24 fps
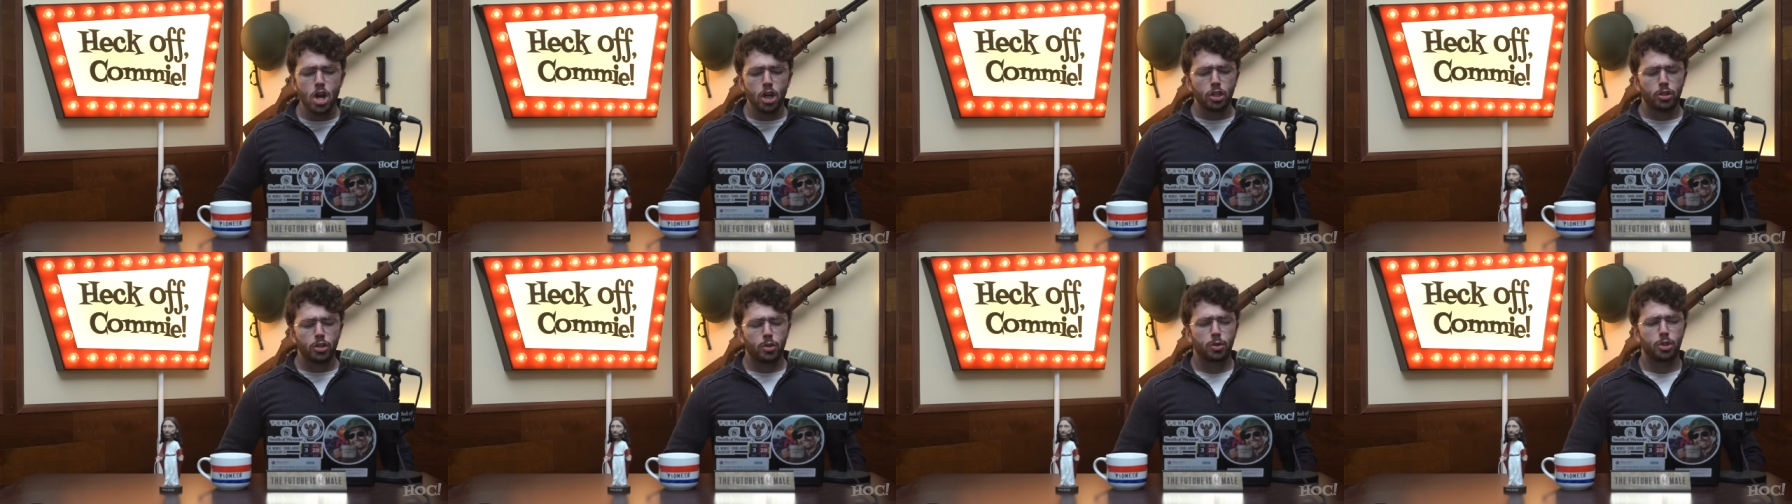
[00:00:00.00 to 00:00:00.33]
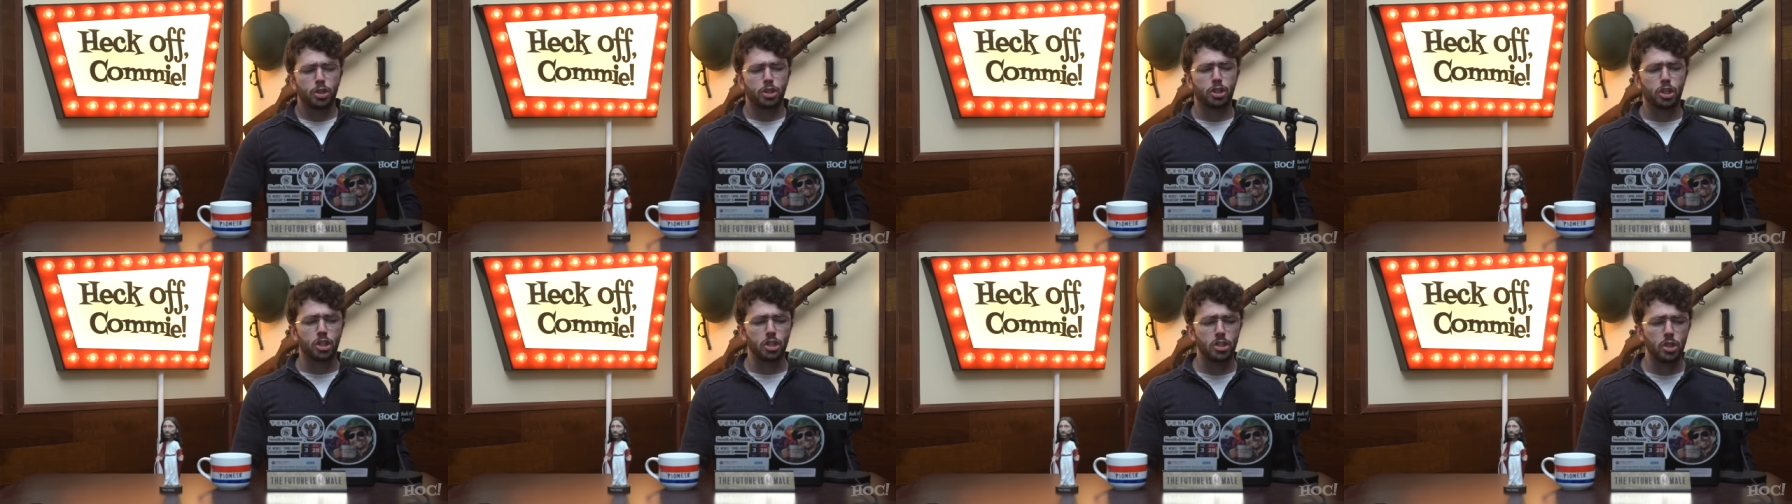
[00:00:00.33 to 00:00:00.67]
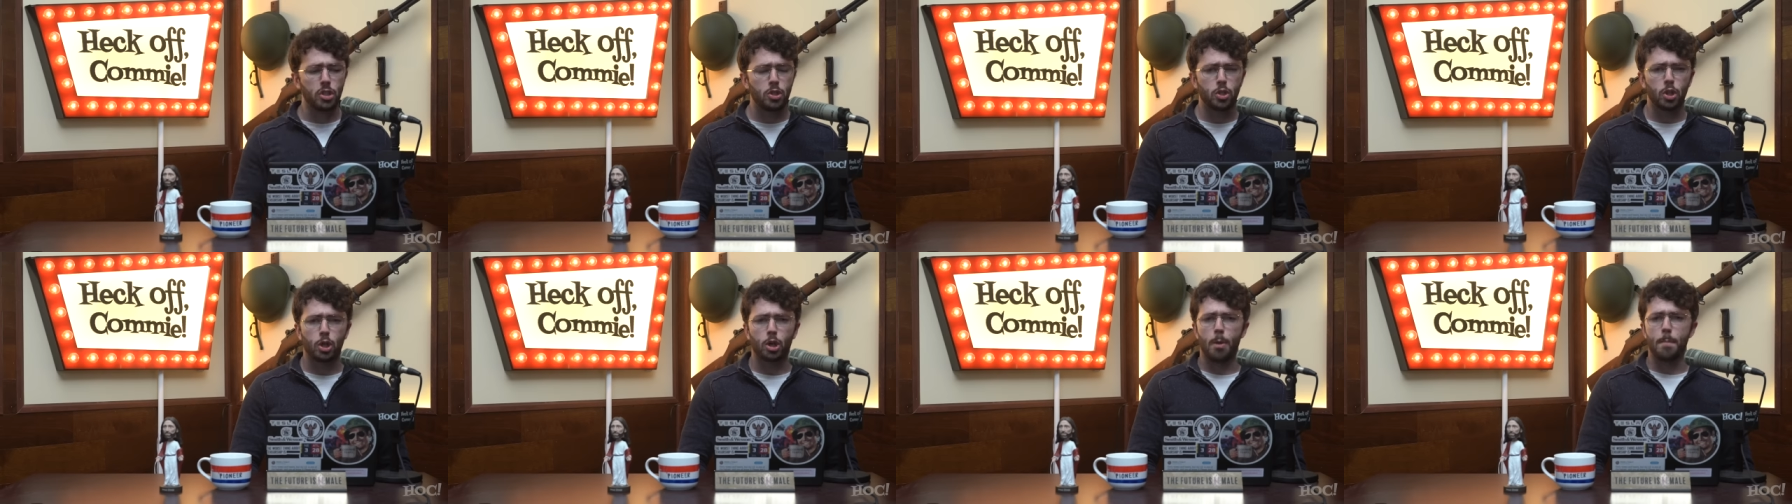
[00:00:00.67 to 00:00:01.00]
So just because he
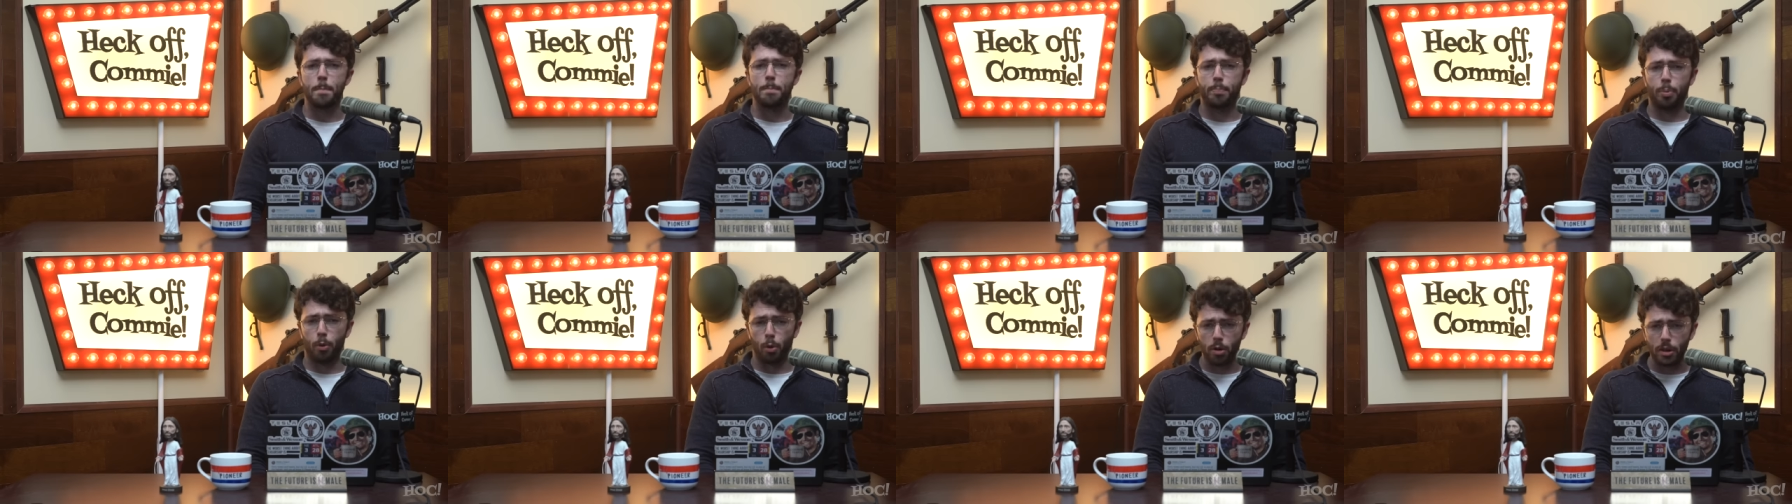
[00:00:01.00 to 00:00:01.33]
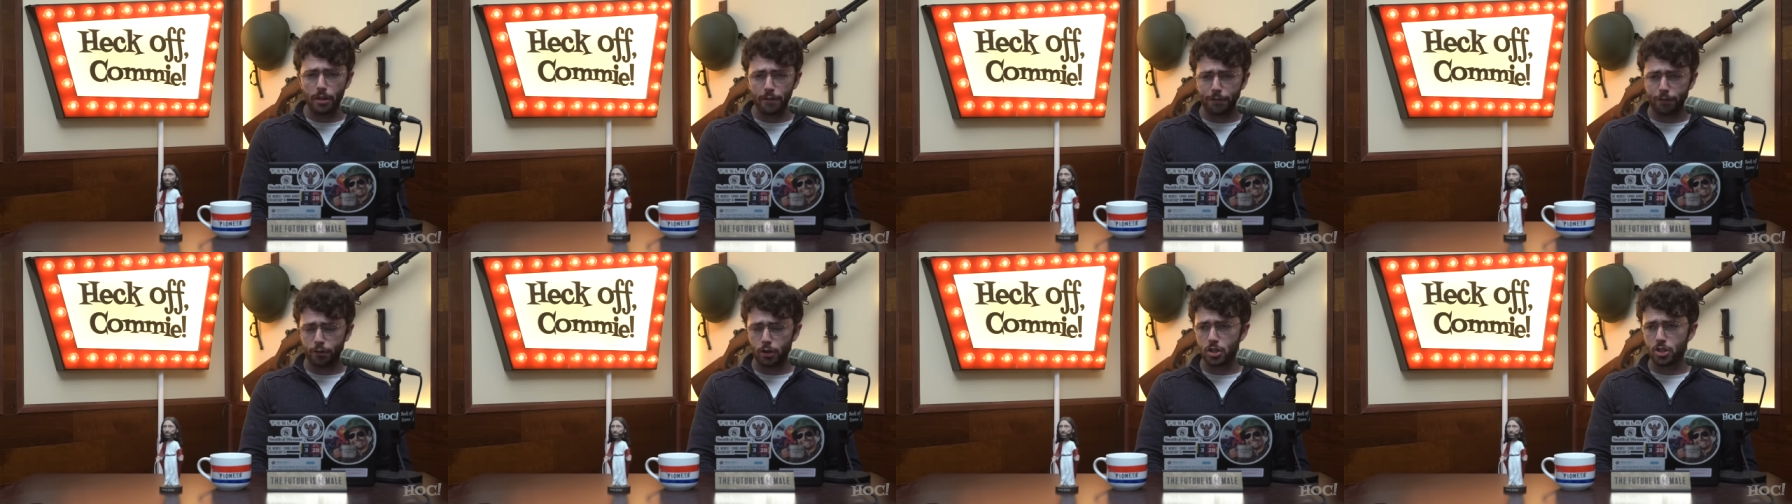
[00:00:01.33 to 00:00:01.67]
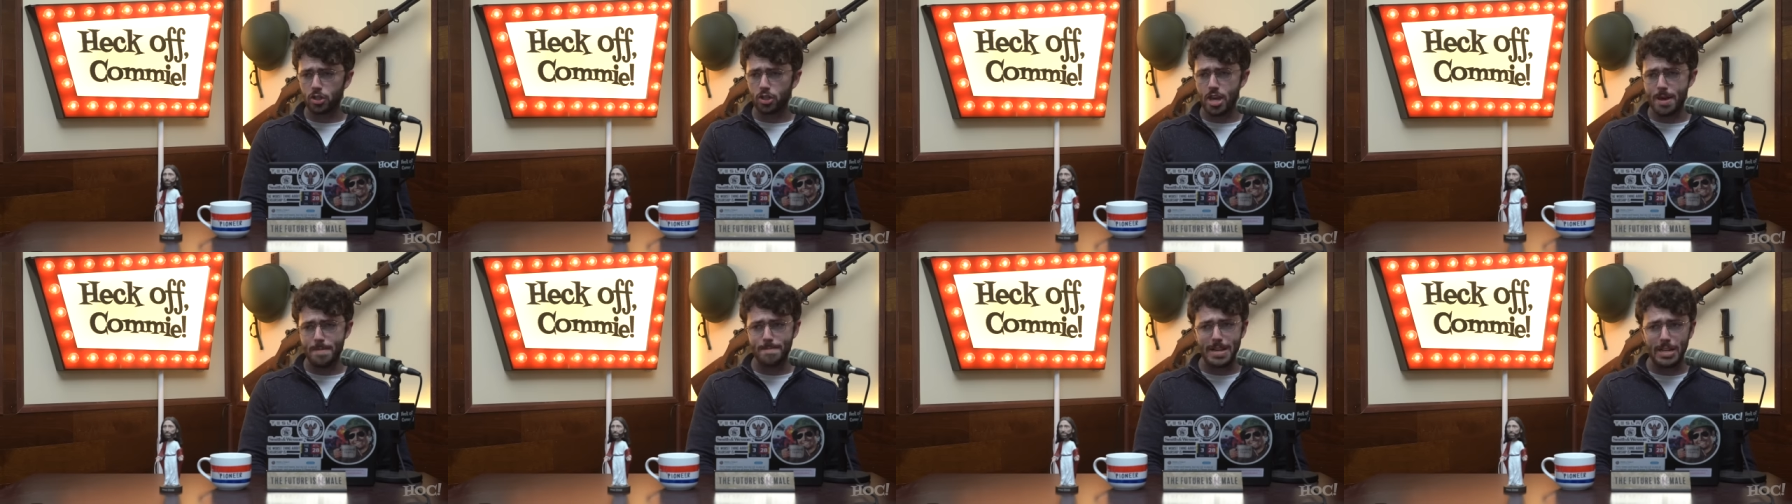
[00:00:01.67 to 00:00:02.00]
took a bullet
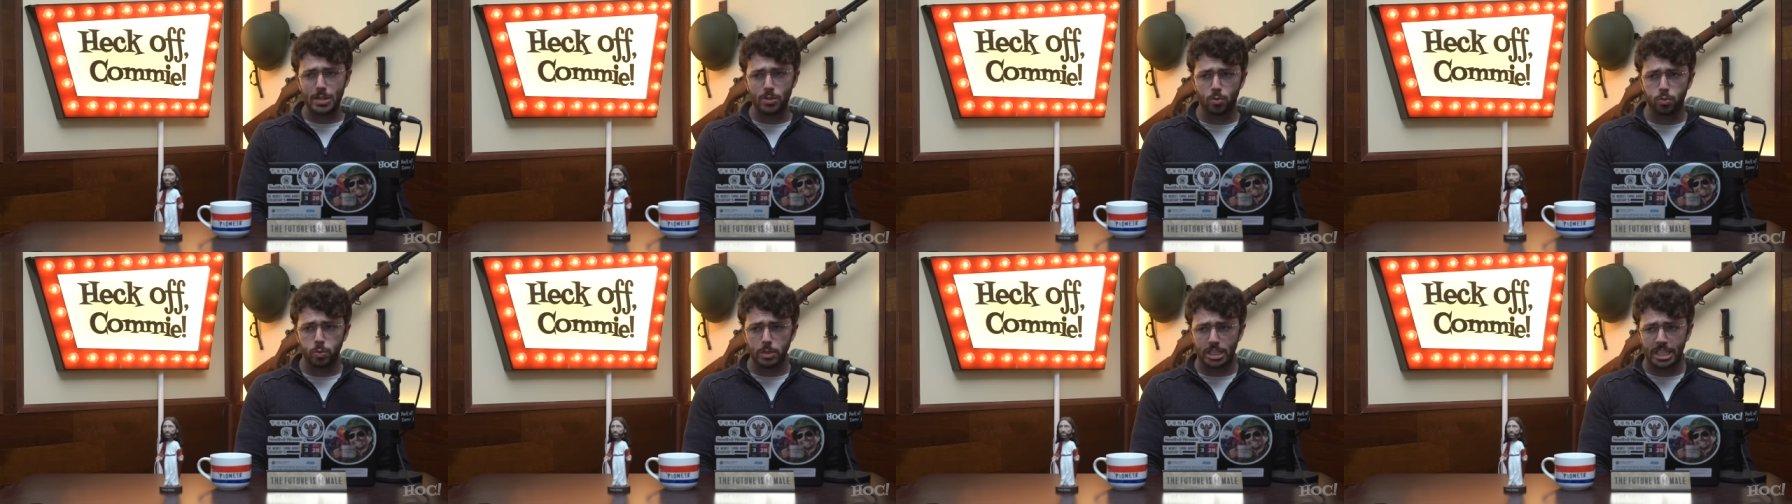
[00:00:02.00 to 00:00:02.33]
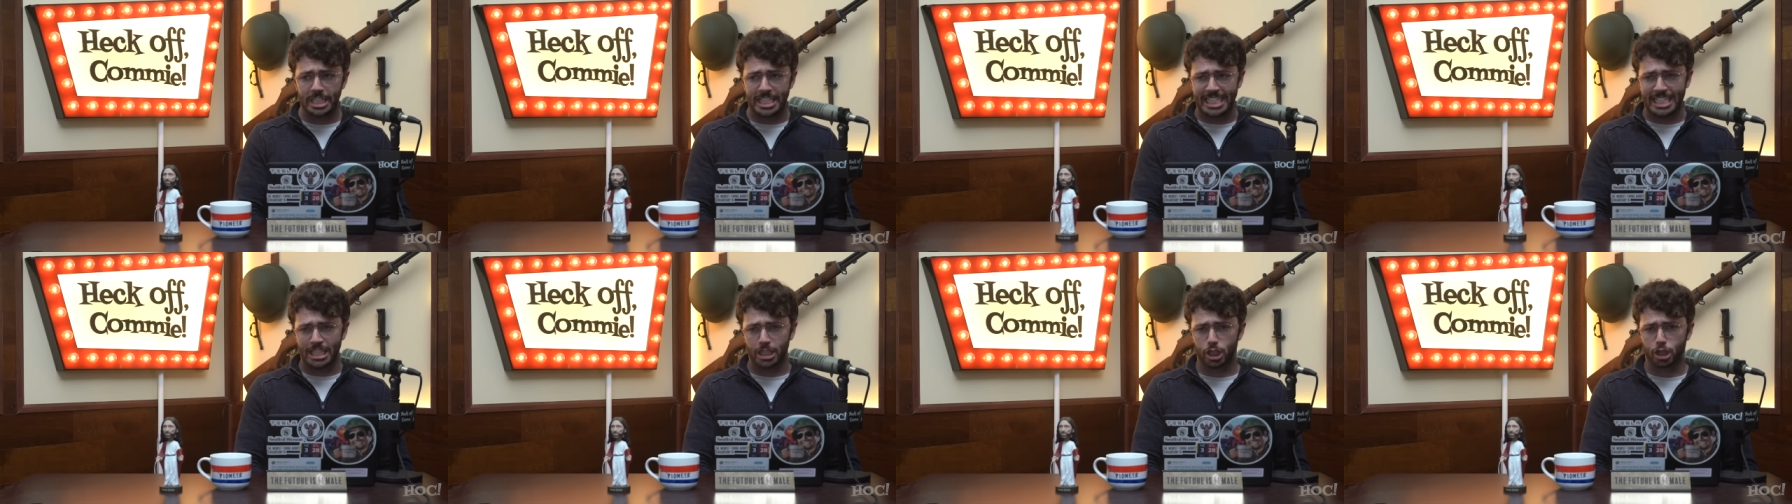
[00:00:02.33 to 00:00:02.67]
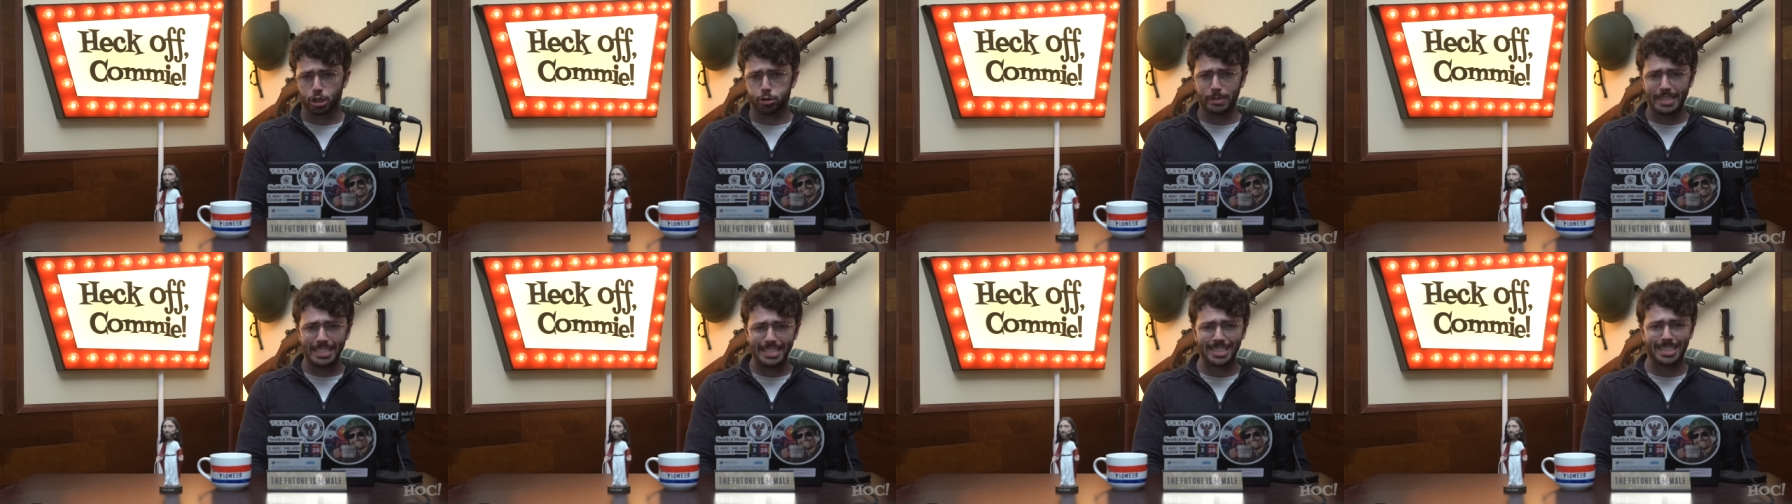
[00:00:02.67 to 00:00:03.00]
first, that means we can't
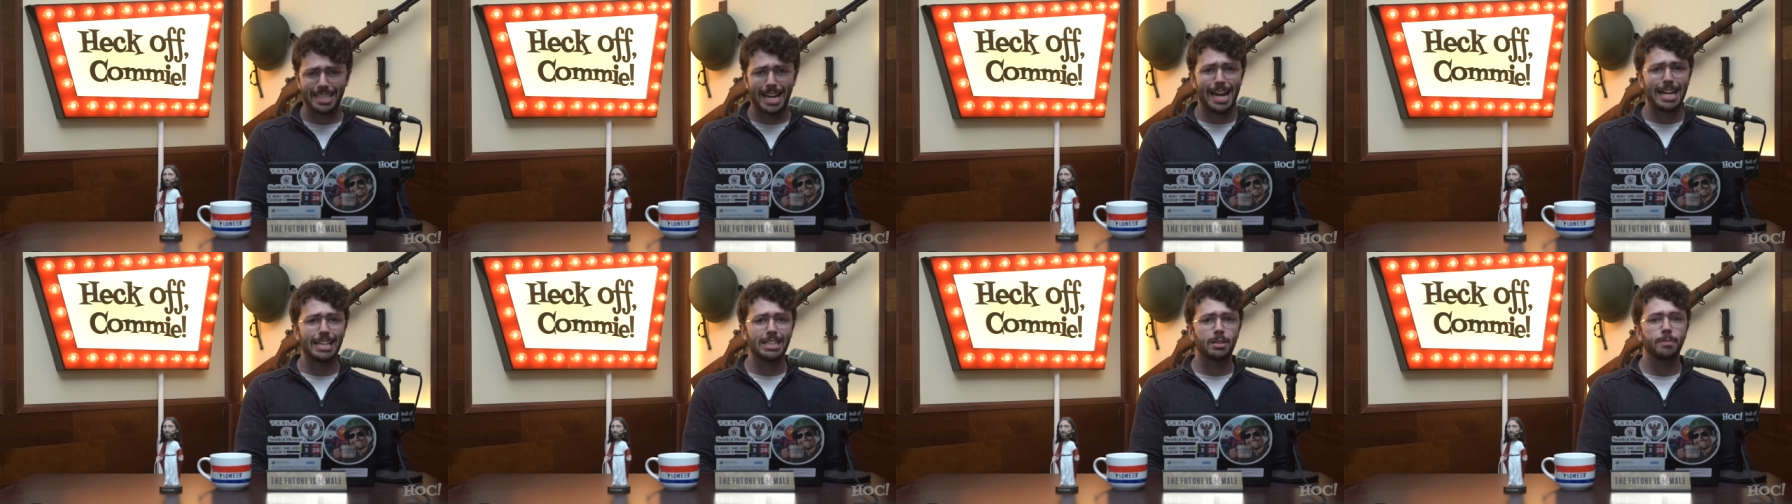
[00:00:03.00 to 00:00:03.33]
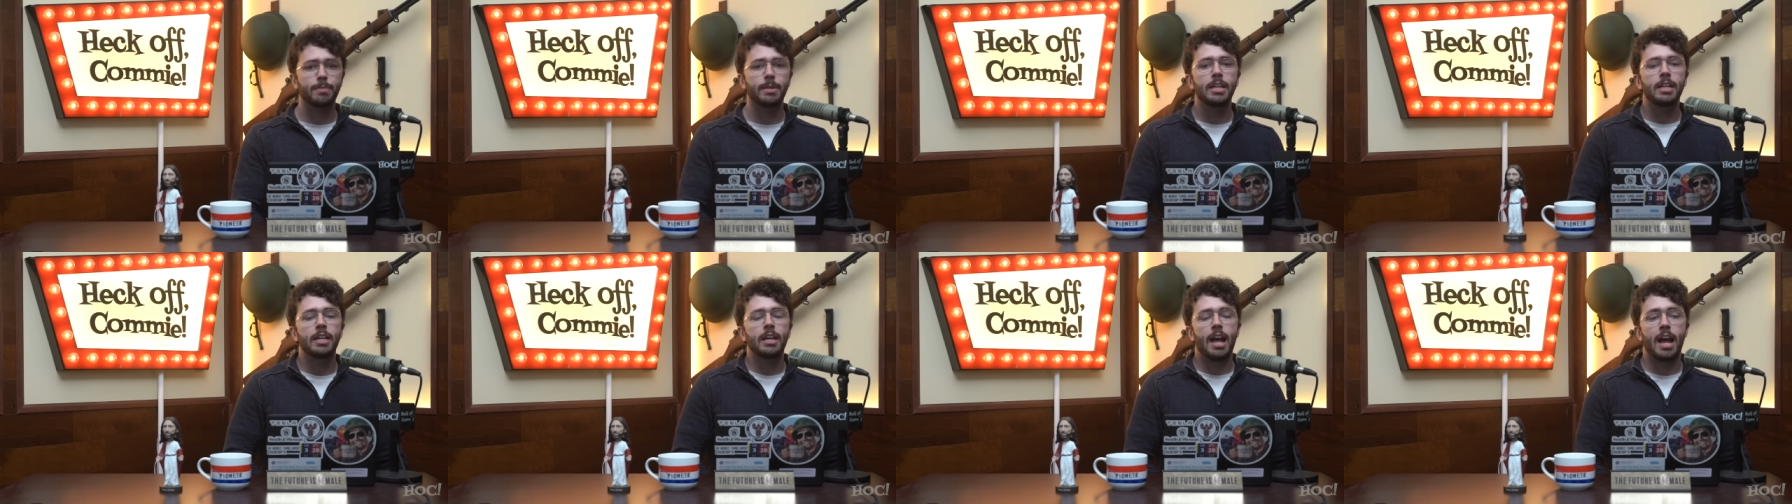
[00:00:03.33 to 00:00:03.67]
criticize him?